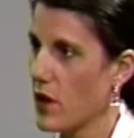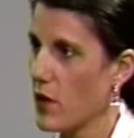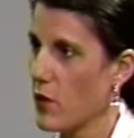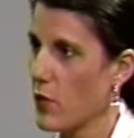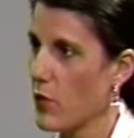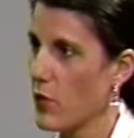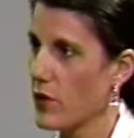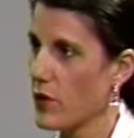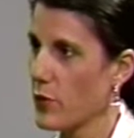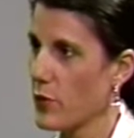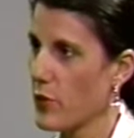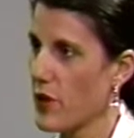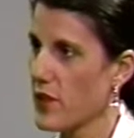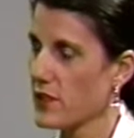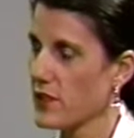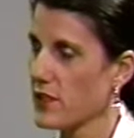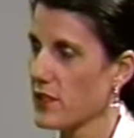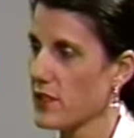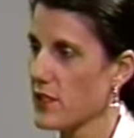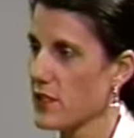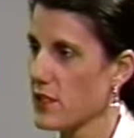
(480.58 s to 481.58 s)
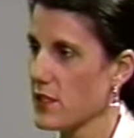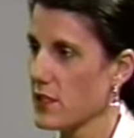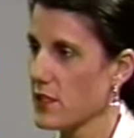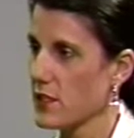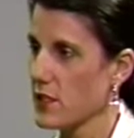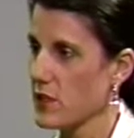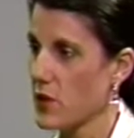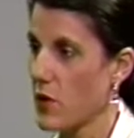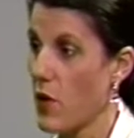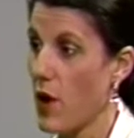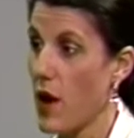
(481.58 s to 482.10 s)
won the presidency,
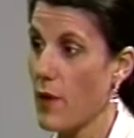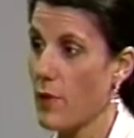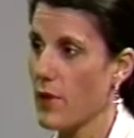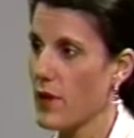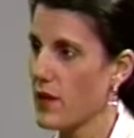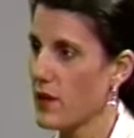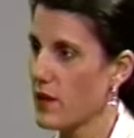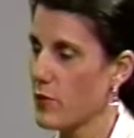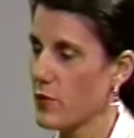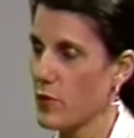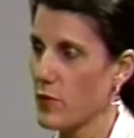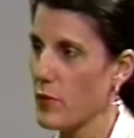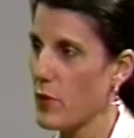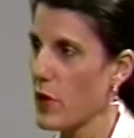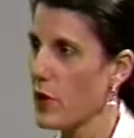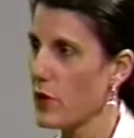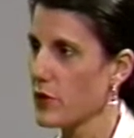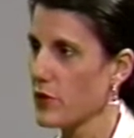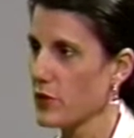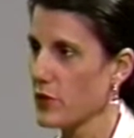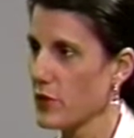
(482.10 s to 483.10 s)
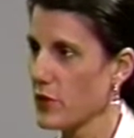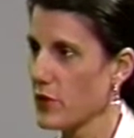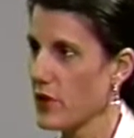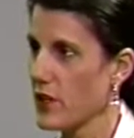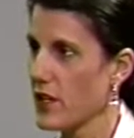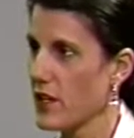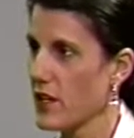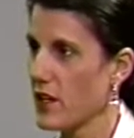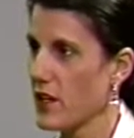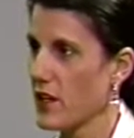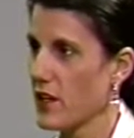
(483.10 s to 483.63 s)
and so I made a proposal
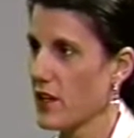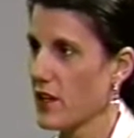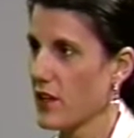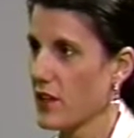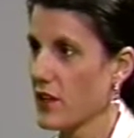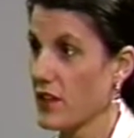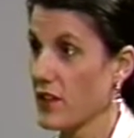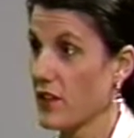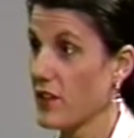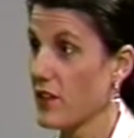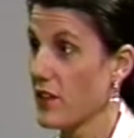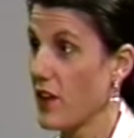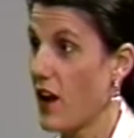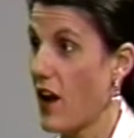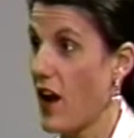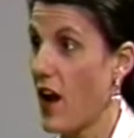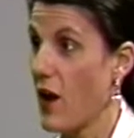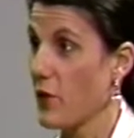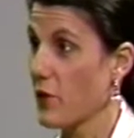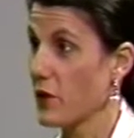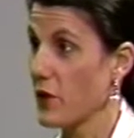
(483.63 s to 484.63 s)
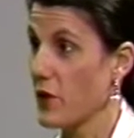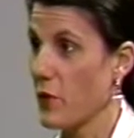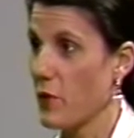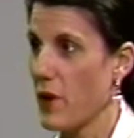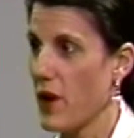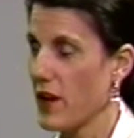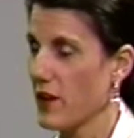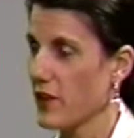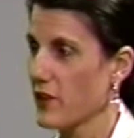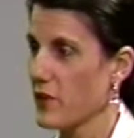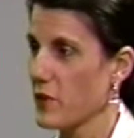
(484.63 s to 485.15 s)
that I would go
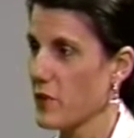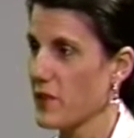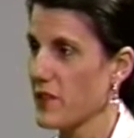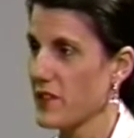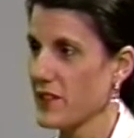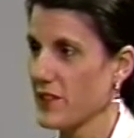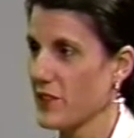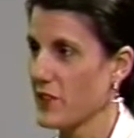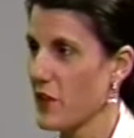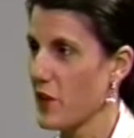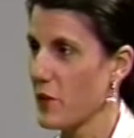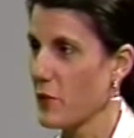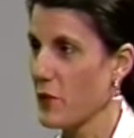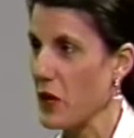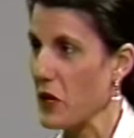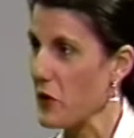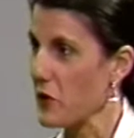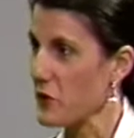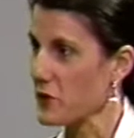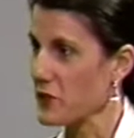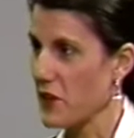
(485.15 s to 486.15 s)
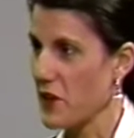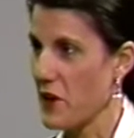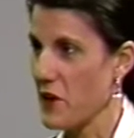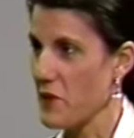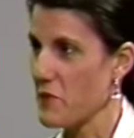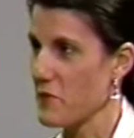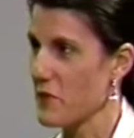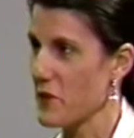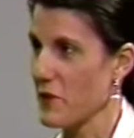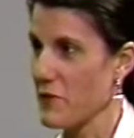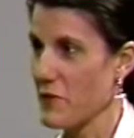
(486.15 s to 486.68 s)
back there basically on my own
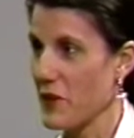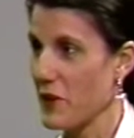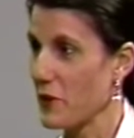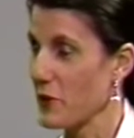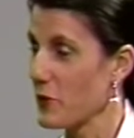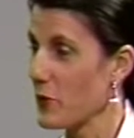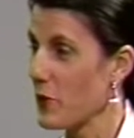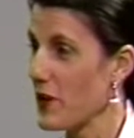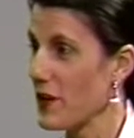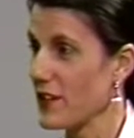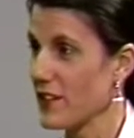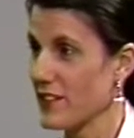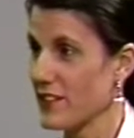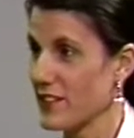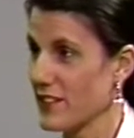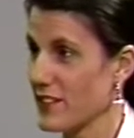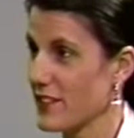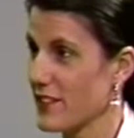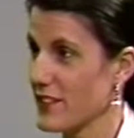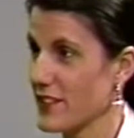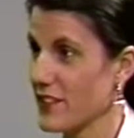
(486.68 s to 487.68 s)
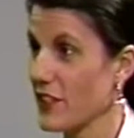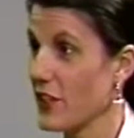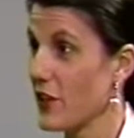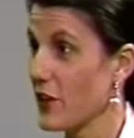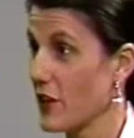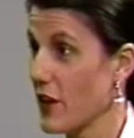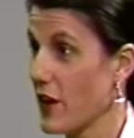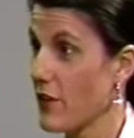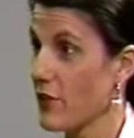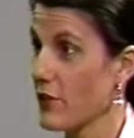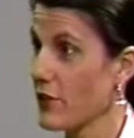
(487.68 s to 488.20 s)
time, pay my own ways, and, you know,
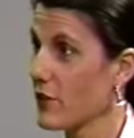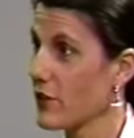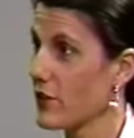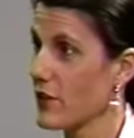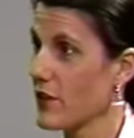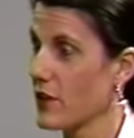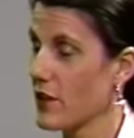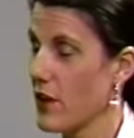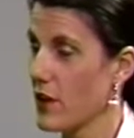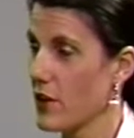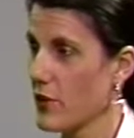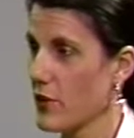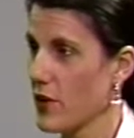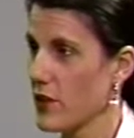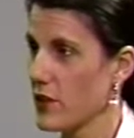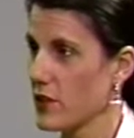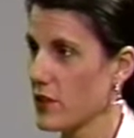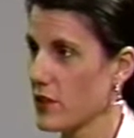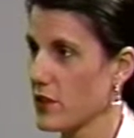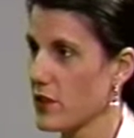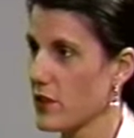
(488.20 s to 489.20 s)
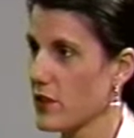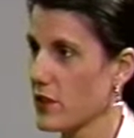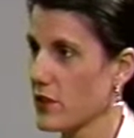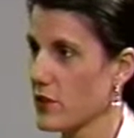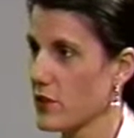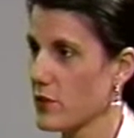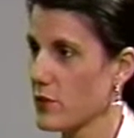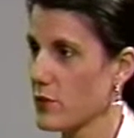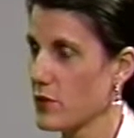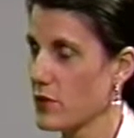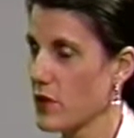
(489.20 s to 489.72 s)
cover the inauguration in
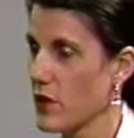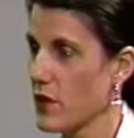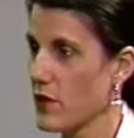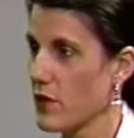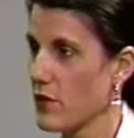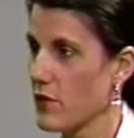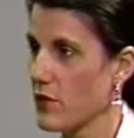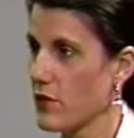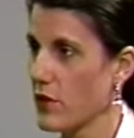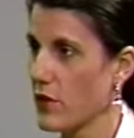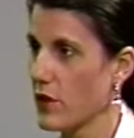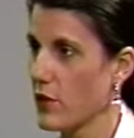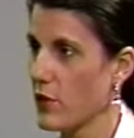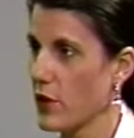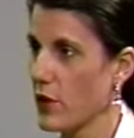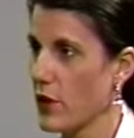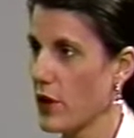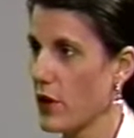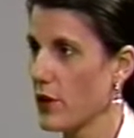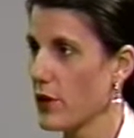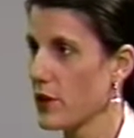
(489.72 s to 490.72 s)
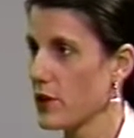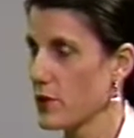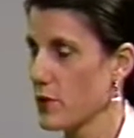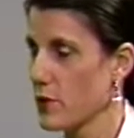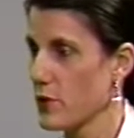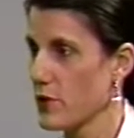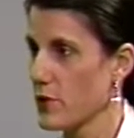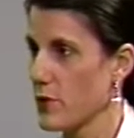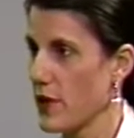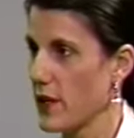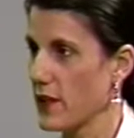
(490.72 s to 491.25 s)
terms of an Oregonian's
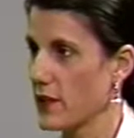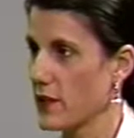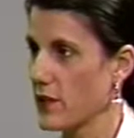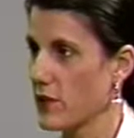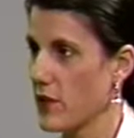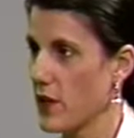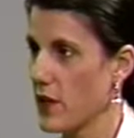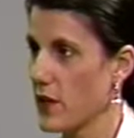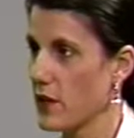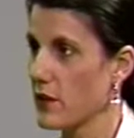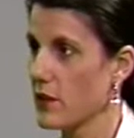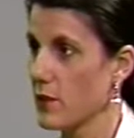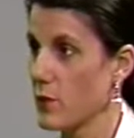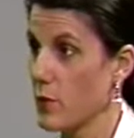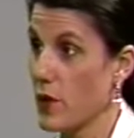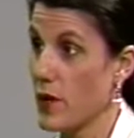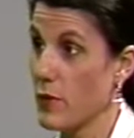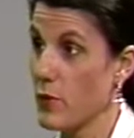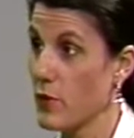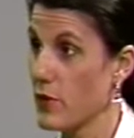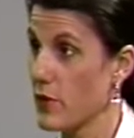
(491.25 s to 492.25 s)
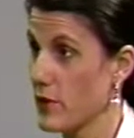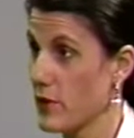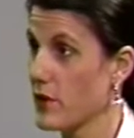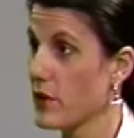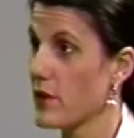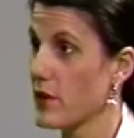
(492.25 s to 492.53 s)
perspective. And the paper,